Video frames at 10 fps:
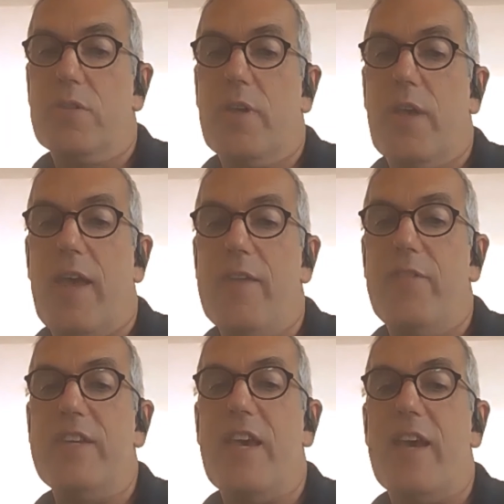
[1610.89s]
If
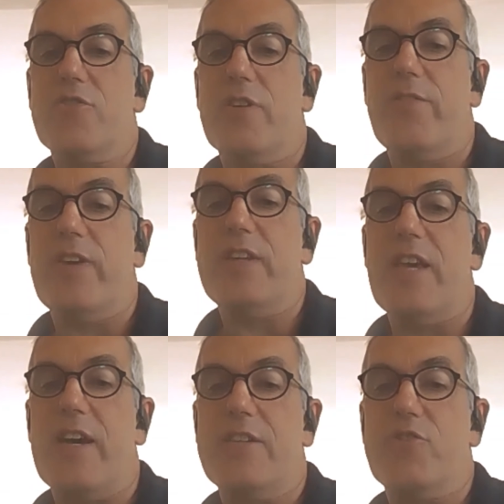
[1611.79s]

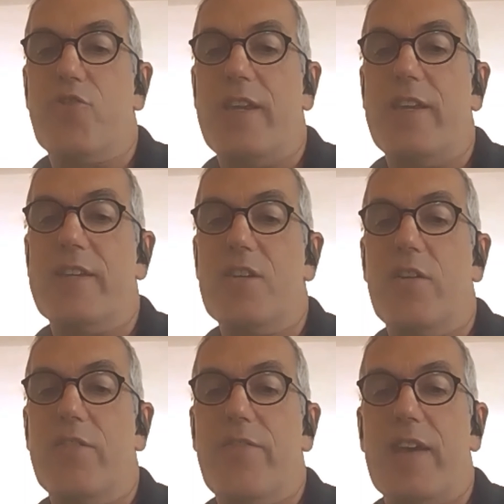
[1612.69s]
EDI training is not
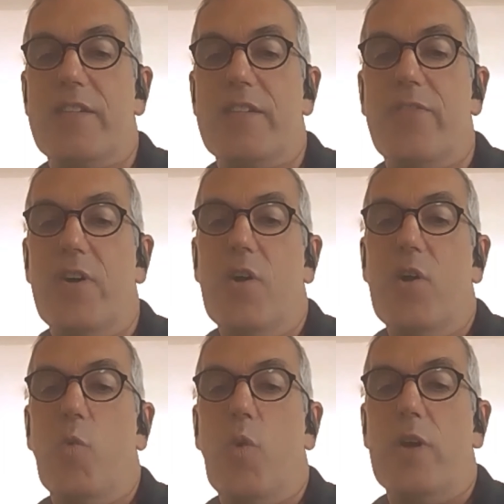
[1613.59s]
effective,
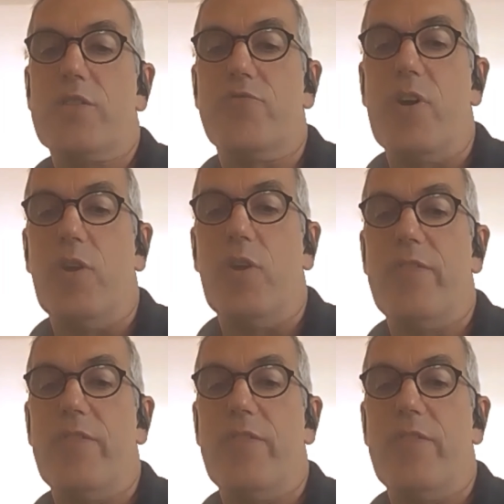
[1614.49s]
what's the role of